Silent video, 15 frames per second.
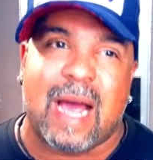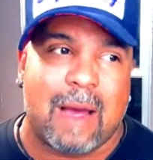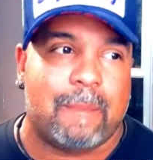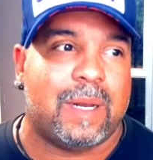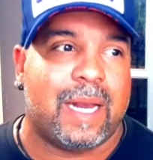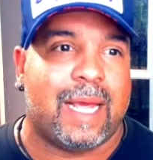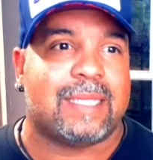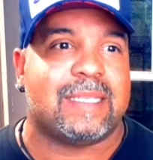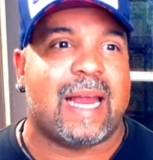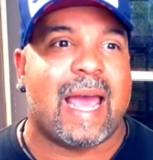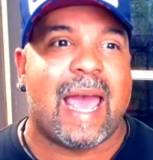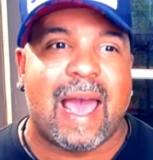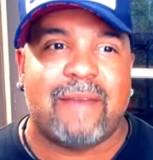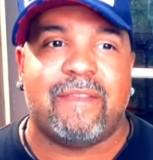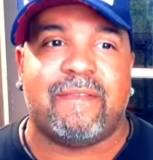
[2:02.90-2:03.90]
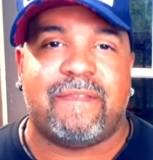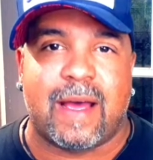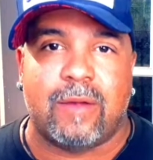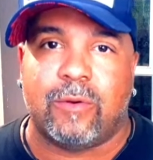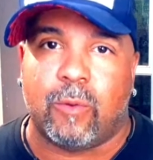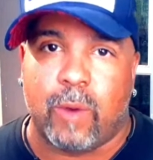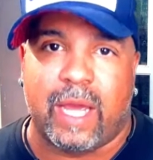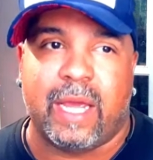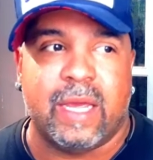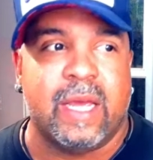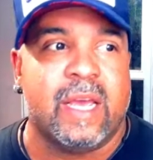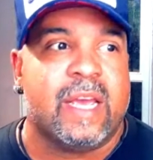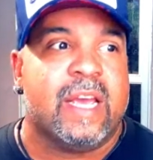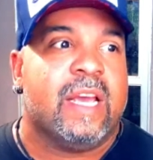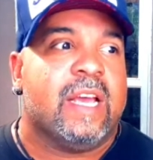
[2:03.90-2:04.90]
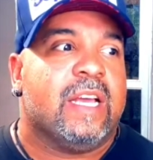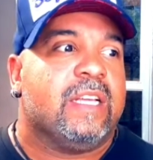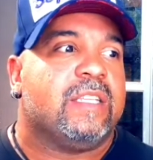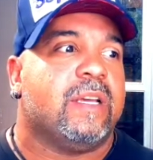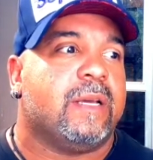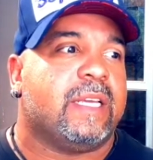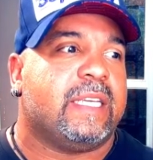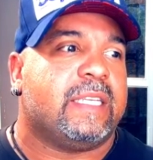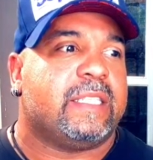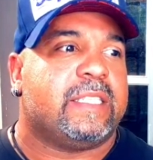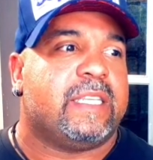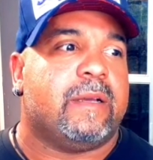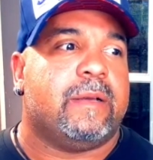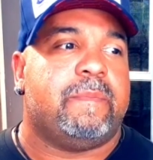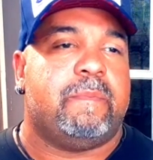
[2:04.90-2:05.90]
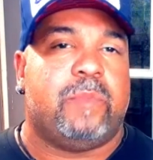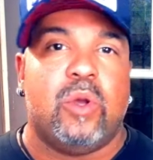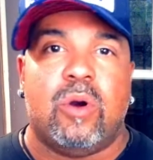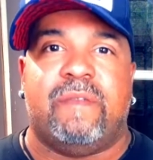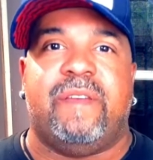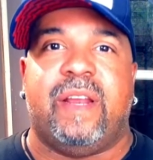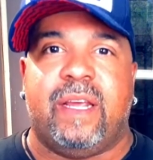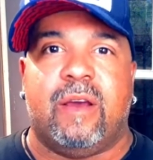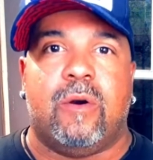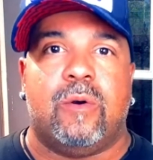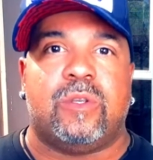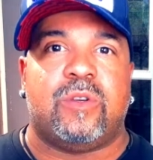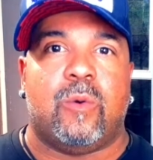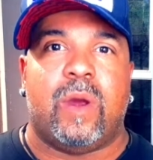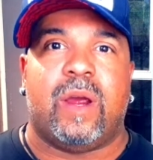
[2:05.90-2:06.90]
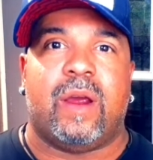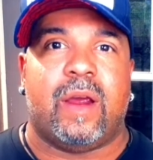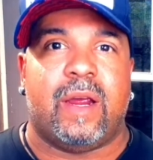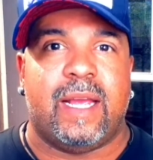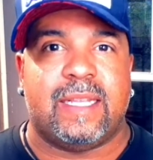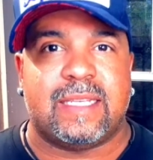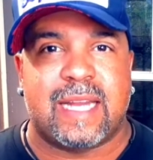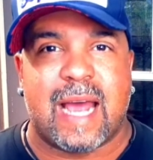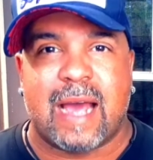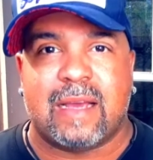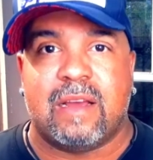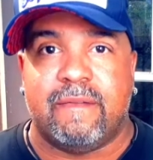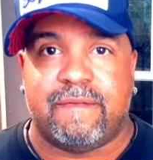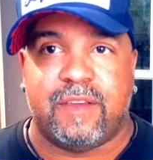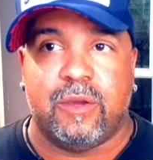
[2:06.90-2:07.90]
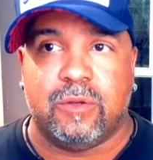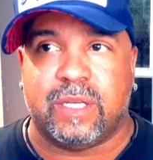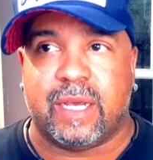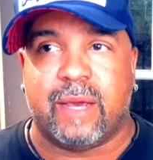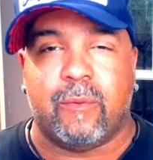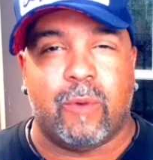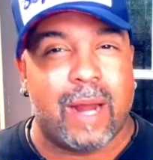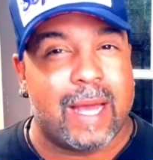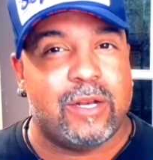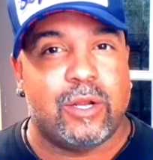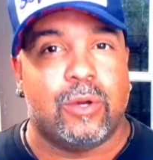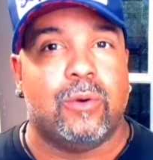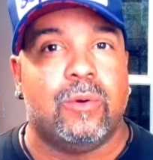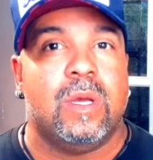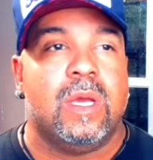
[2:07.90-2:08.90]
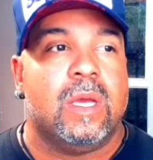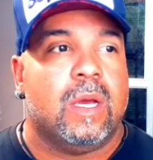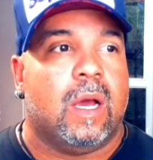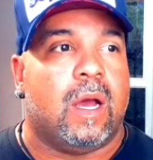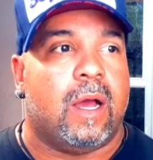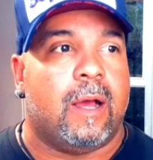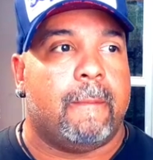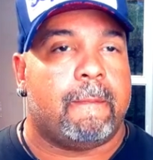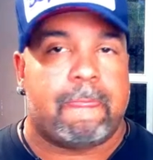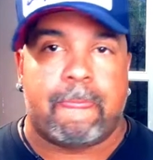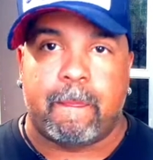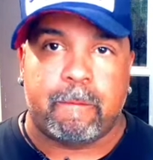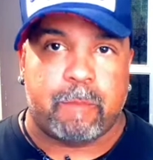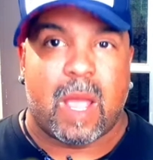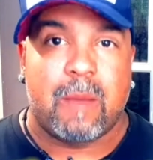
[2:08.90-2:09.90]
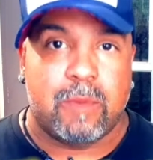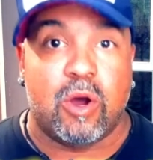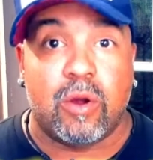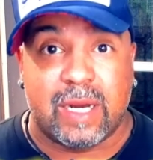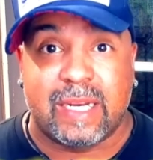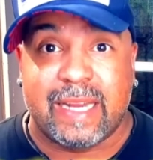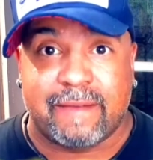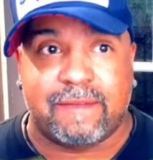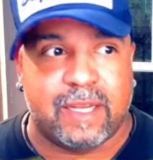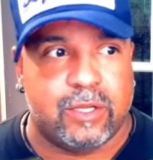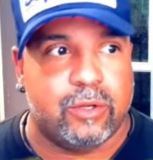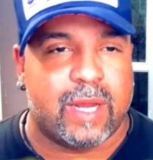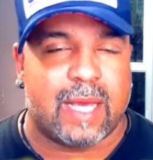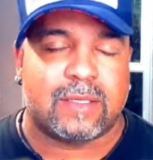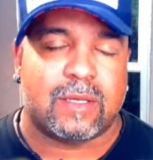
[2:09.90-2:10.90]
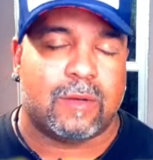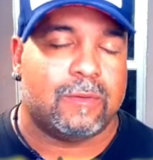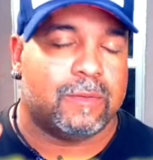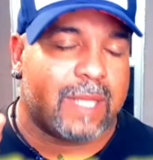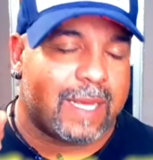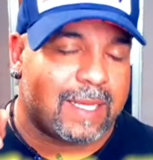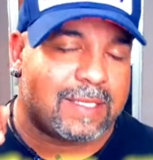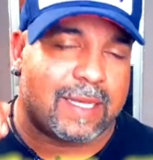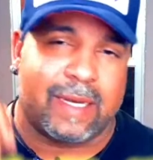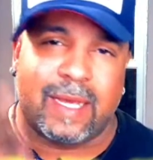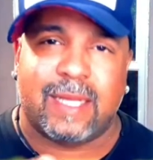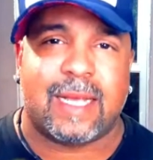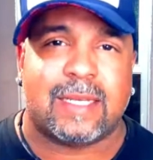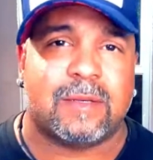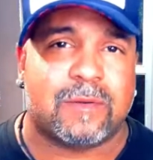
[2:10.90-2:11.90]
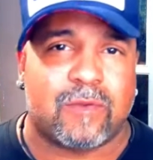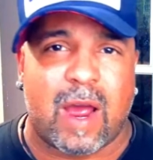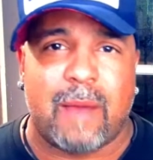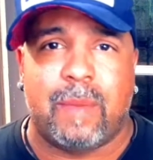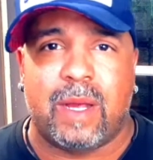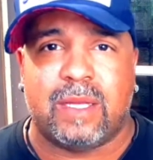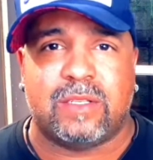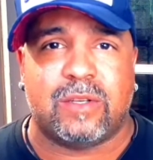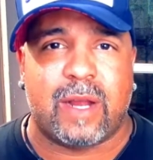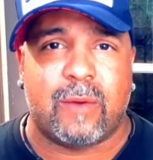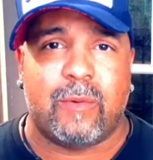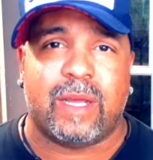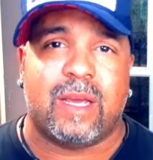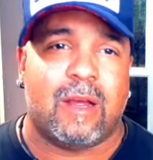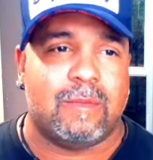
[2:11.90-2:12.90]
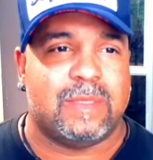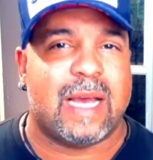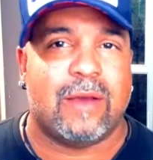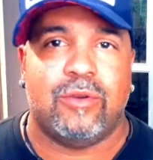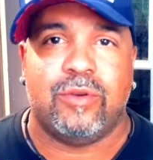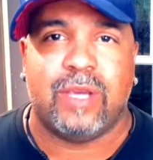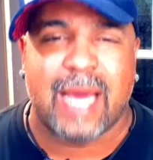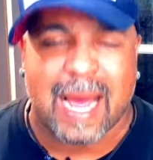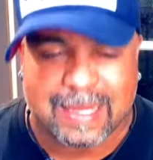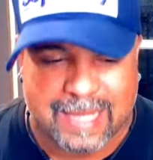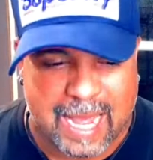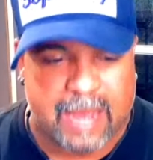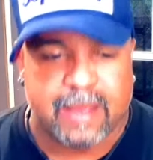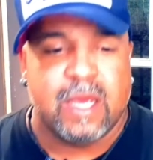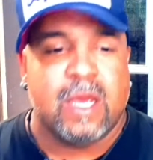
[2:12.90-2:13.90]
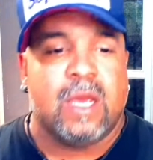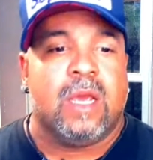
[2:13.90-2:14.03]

complex, and I haven't found a way to do a video to where it's not confusing. And when I do, I'm going to definitely do that. So like I said, hit that subscribe button so that when it comes out, you got that.